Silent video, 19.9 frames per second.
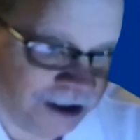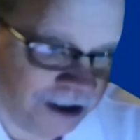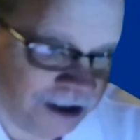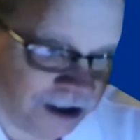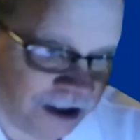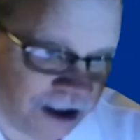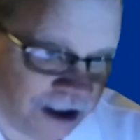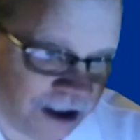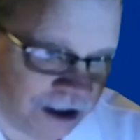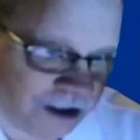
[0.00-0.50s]

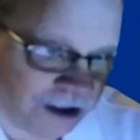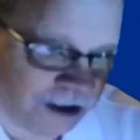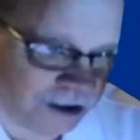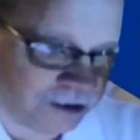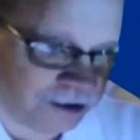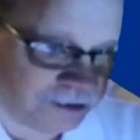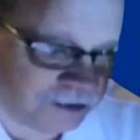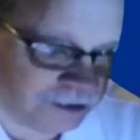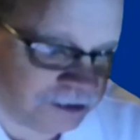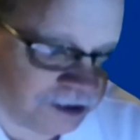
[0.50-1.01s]

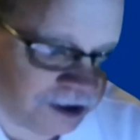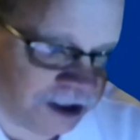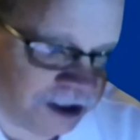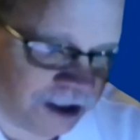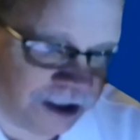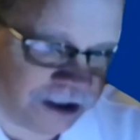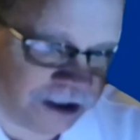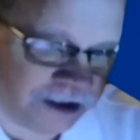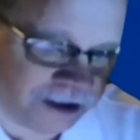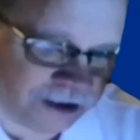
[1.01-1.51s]
Um,
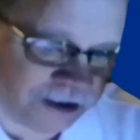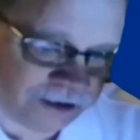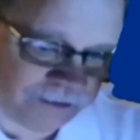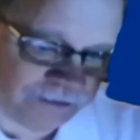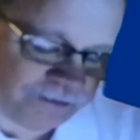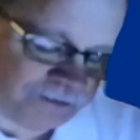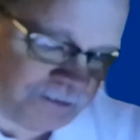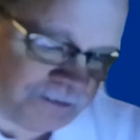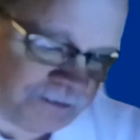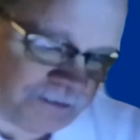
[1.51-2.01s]
and
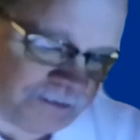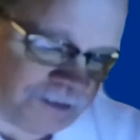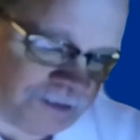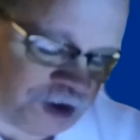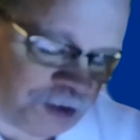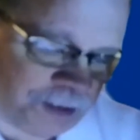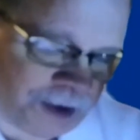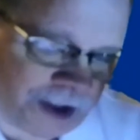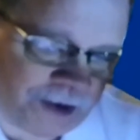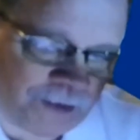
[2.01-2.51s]

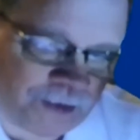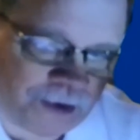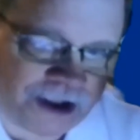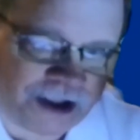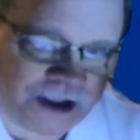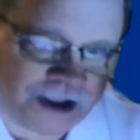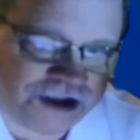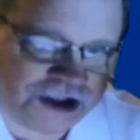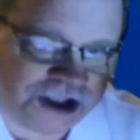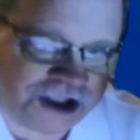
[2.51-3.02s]
you might want
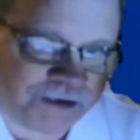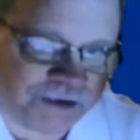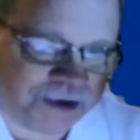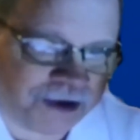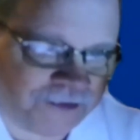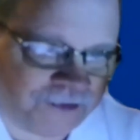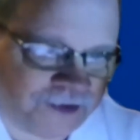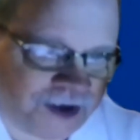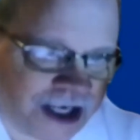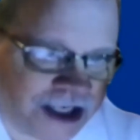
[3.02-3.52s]
to check with
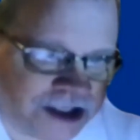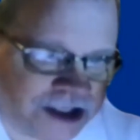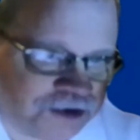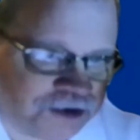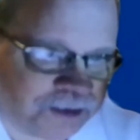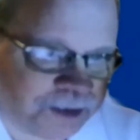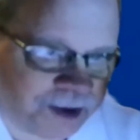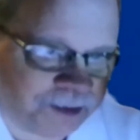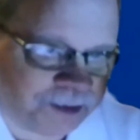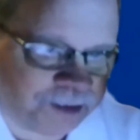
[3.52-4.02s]
the visor
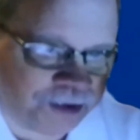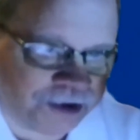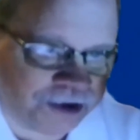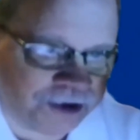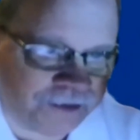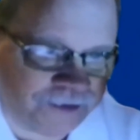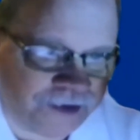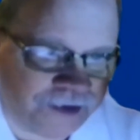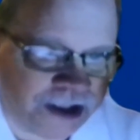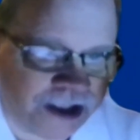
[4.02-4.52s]
people at the
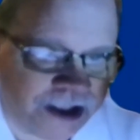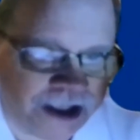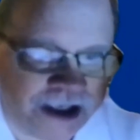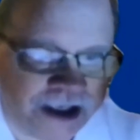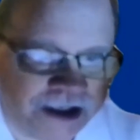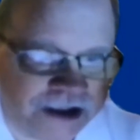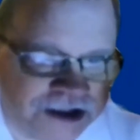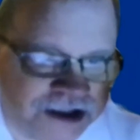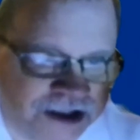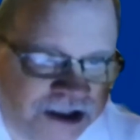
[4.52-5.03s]
VA
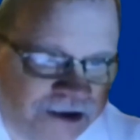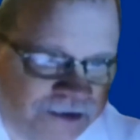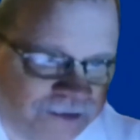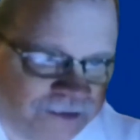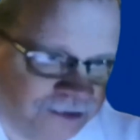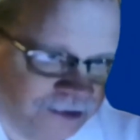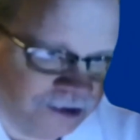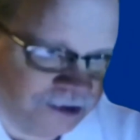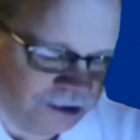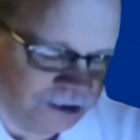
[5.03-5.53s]
to see if,
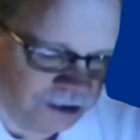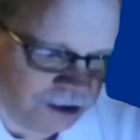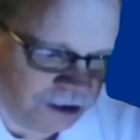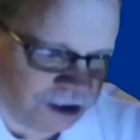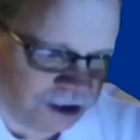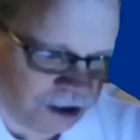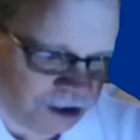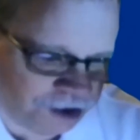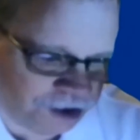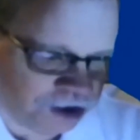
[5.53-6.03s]
you
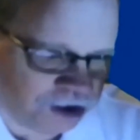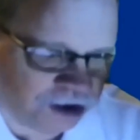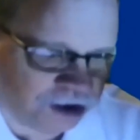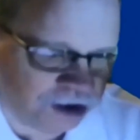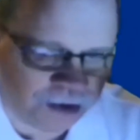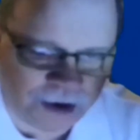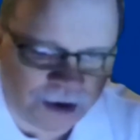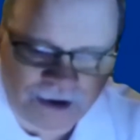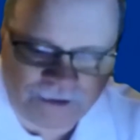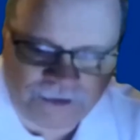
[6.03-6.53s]
know, you can
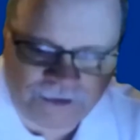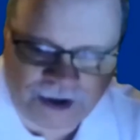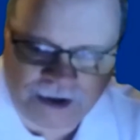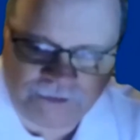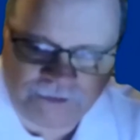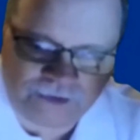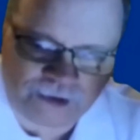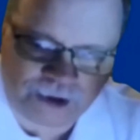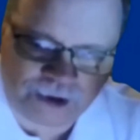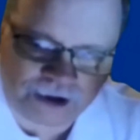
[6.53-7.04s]
qualify
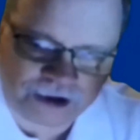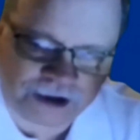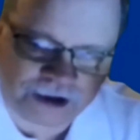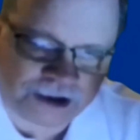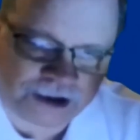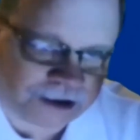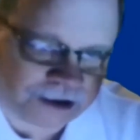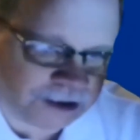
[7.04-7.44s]
for it too.